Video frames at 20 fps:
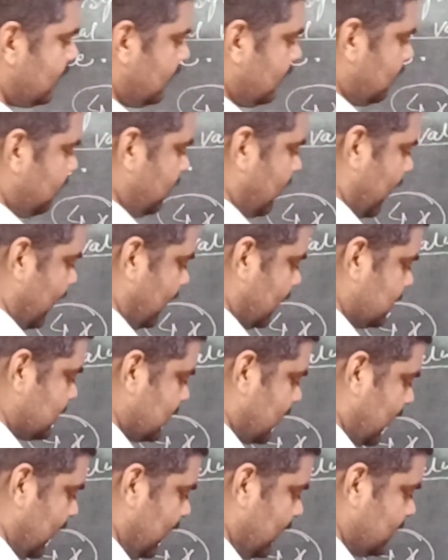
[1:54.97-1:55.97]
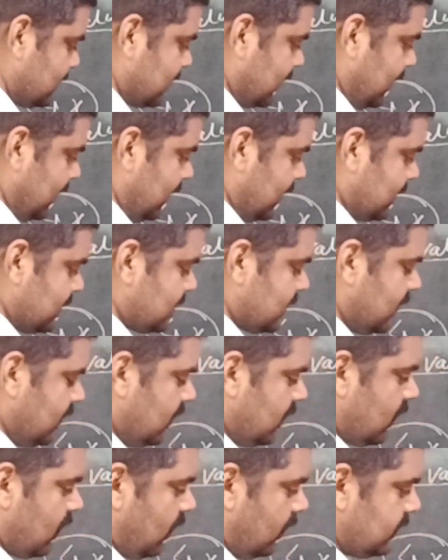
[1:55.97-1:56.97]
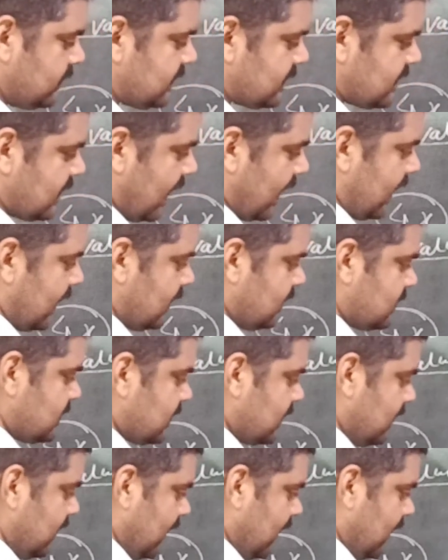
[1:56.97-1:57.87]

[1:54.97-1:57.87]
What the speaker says: minus 8 is constant